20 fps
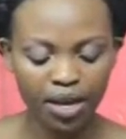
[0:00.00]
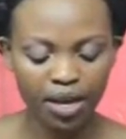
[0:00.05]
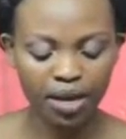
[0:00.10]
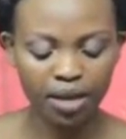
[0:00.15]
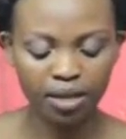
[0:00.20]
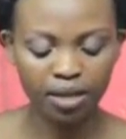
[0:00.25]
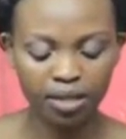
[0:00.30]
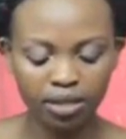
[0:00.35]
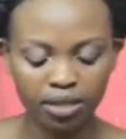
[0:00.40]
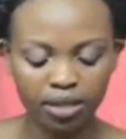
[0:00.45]

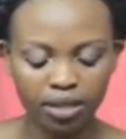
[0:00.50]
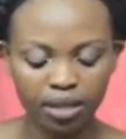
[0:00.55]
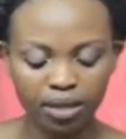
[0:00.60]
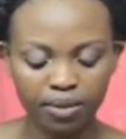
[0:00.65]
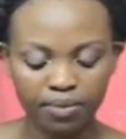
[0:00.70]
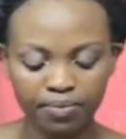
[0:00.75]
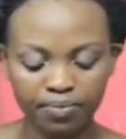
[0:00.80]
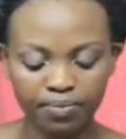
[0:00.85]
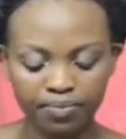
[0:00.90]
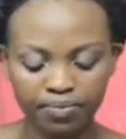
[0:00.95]
and
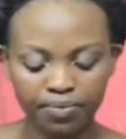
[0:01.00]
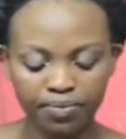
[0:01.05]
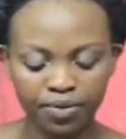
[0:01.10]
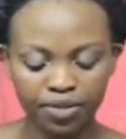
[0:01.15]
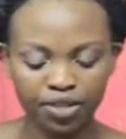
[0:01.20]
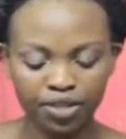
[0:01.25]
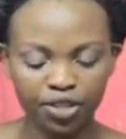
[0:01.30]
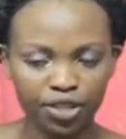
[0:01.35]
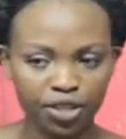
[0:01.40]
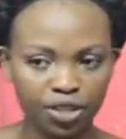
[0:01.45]

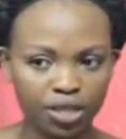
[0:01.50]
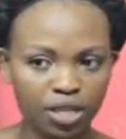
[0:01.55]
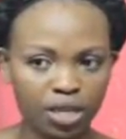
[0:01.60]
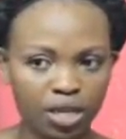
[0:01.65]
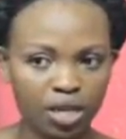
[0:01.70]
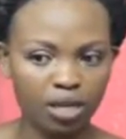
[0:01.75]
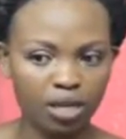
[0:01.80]
just